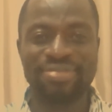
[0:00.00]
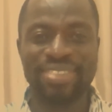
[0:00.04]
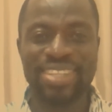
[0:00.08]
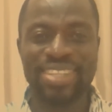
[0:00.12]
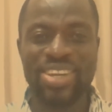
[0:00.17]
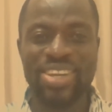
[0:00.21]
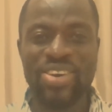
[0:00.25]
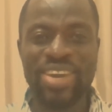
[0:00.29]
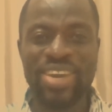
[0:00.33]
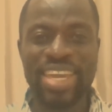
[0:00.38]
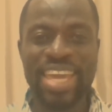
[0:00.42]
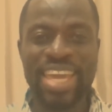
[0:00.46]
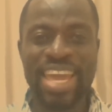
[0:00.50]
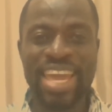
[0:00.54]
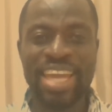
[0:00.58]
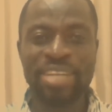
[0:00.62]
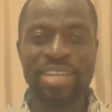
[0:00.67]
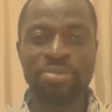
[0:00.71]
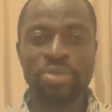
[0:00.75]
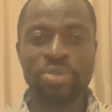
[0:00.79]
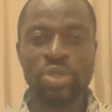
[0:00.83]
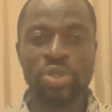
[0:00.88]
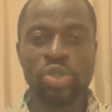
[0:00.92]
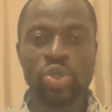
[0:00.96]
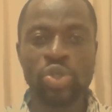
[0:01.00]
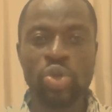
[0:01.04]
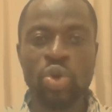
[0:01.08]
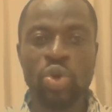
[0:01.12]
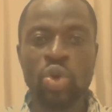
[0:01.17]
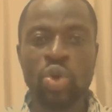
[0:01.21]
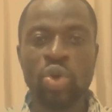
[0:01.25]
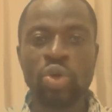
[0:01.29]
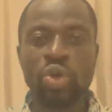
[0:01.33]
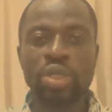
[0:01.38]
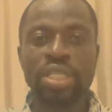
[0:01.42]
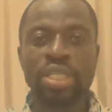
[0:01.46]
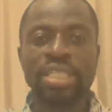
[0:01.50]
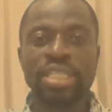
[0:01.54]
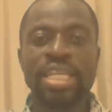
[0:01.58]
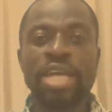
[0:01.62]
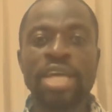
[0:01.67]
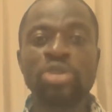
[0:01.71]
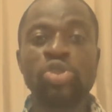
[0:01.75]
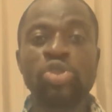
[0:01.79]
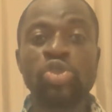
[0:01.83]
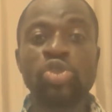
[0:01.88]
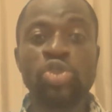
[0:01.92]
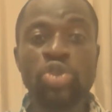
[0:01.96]
Okay, so the
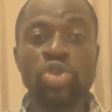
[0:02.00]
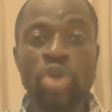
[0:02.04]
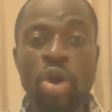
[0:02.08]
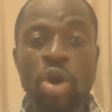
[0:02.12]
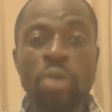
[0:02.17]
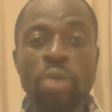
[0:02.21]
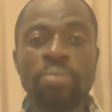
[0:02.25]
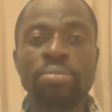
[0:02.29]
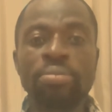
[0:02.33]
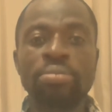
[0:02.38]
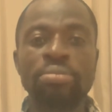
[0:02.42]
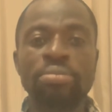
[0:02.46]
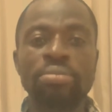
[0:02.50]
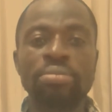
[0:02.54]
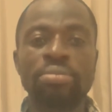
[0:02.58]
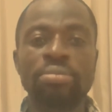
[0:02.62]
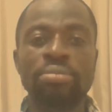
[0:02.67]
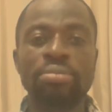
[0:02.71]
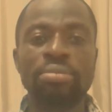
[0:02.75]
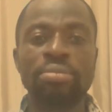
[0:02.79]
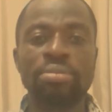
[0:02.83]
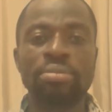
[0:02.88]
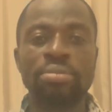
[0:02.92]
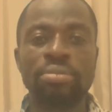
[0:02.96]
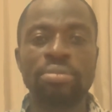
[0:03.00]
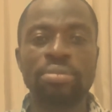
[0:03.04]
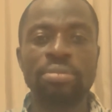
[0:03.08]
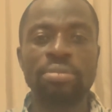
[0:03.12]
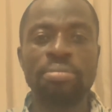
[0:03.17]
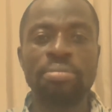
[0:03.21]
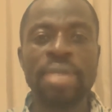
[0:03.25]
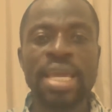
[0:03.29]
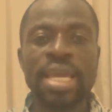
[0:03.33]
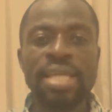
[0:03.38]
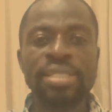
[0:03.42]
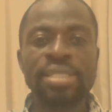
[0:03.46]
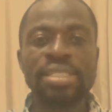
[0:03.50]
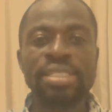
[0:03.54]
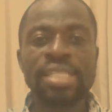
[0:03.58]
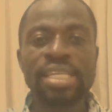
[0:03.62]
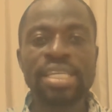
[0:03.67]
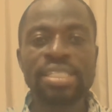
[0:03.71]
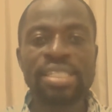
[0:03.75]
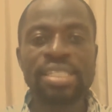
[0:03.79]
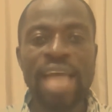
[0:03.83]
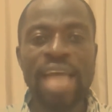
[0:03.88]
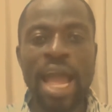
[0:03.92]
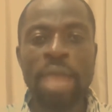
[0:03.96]
sium means the
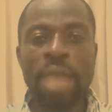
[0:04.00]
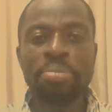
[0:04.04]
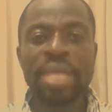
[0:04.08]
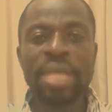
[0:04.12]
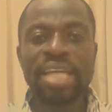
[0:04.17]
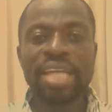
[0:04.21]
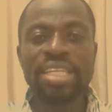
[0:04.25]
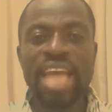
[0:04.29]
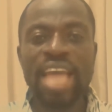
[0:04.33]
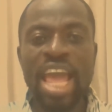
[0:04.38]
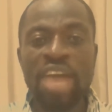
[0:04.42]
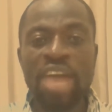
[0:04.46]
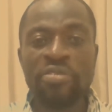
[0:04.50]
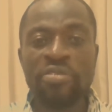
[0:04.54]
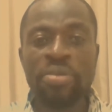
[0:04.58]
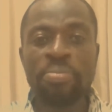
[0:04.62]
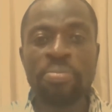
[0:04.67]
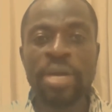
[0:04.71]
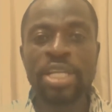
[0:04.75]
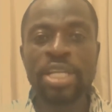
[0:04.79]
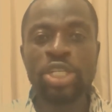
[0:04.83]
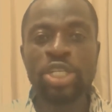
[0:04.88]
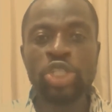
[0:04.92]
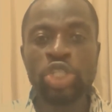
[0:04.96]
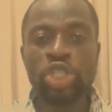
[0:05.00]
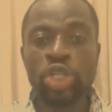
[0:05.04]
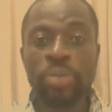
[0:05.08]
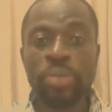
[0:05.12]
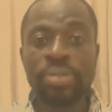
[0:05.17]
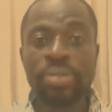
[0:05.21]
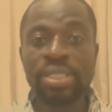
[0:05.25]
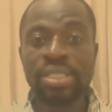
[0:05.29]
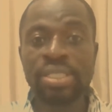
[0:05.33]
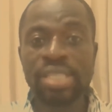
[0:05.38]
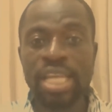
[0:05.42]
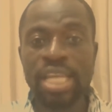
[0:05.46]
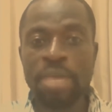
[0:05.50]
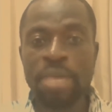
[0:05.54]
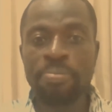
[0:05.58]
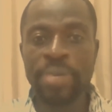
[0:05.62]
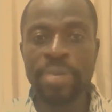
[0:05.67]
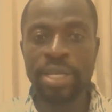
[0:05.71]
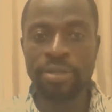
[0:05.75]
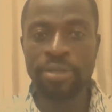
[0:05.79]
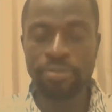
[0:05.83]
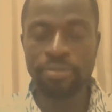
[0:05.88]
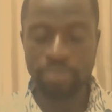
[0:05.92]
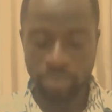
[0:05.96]
time that everybody should be
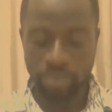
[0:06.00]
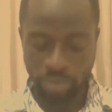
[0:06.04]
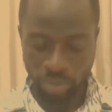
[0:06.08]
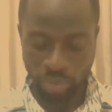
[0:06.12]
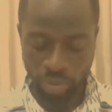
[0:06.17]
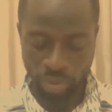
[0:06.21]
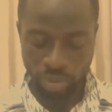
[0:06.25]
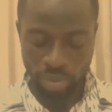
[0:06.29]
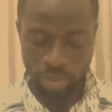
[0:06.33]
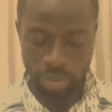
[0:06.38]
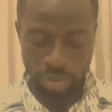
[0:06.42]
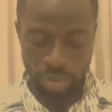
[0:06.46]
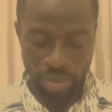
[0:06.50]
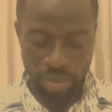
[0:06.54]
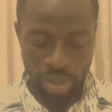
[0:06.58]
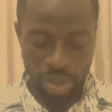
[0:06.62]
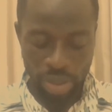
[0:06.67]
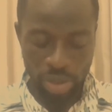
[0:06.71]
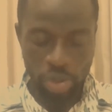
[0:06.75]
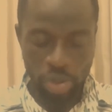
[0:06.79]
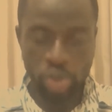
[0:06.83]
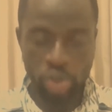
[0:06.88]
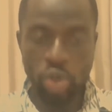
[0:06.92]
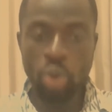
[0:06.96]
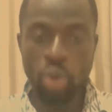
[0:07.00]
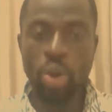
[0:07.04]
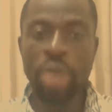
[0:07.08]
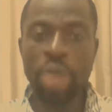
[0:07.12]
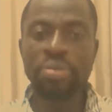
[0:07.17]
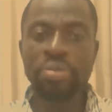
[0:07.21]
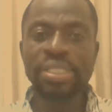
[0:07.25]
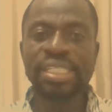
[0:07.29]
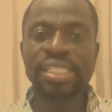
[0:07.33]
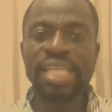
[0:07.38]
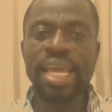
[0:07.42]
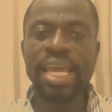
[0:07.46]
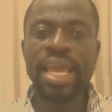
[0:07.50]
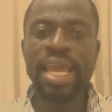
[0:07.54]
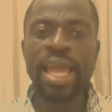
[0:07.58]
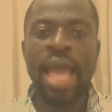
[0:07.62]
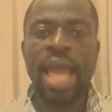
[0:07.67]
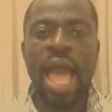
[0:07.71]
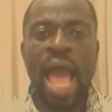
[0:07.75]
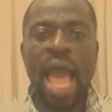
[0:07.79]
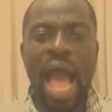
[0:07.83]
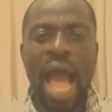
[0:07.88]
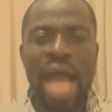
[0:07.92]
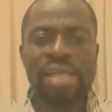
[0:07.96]
sleeping. So when we say
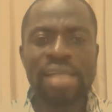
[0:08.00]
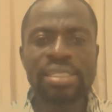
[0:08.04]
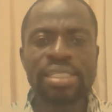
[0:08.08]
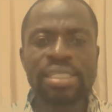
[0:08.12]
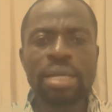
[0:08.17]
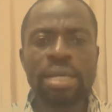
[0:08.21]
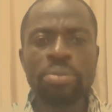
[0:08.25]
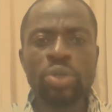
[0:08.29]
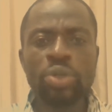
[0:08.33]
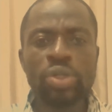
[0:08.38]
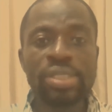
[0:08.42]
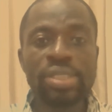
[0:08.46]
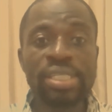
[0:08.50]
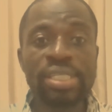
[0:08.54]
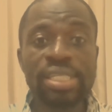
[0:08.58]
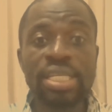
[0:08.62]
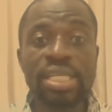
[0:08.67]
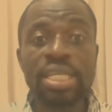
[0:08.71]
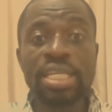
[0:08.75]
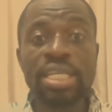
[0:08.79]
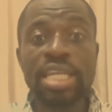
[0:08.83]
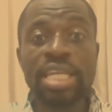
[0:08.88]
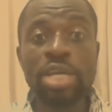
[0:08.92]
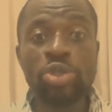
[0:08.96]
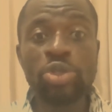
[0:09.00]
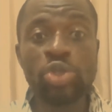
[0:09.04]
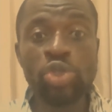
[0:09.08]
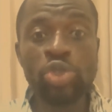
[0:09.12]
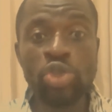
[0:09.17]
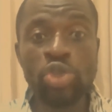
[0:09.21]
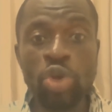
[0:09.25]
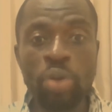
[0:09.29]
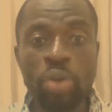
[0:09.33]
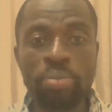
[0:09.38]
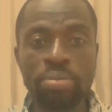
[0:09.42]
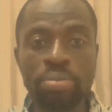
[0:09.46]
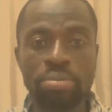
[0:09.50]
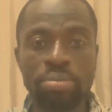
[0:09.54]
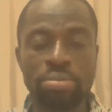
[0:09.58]
asem no si the sium,